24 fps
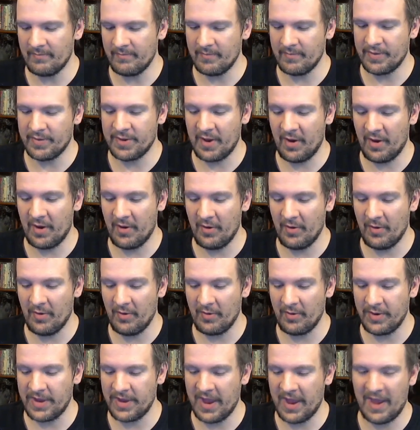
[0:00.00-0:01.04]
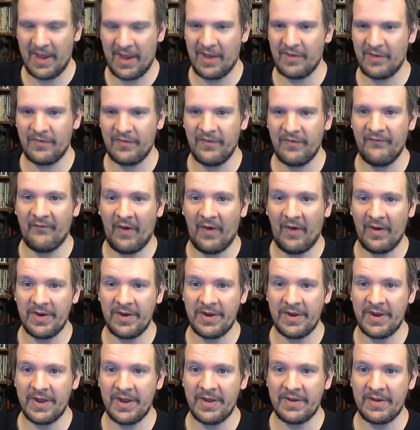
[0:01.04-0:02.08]
So yeah, actually
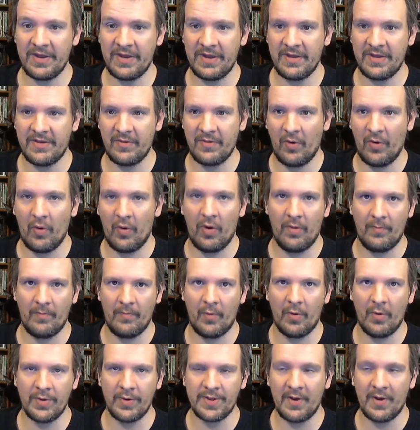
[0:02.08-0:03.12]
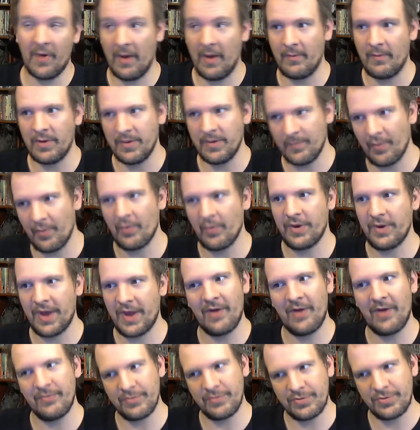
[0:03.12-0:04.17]
finding it, or more so having it point
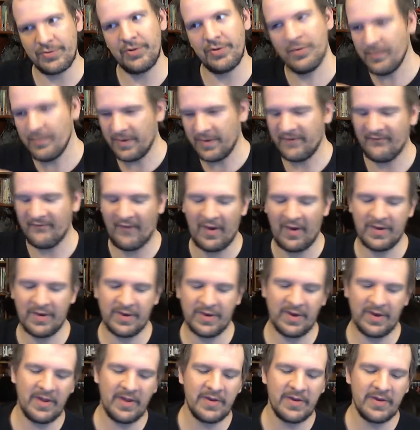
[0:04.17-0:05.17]
out to me finding it,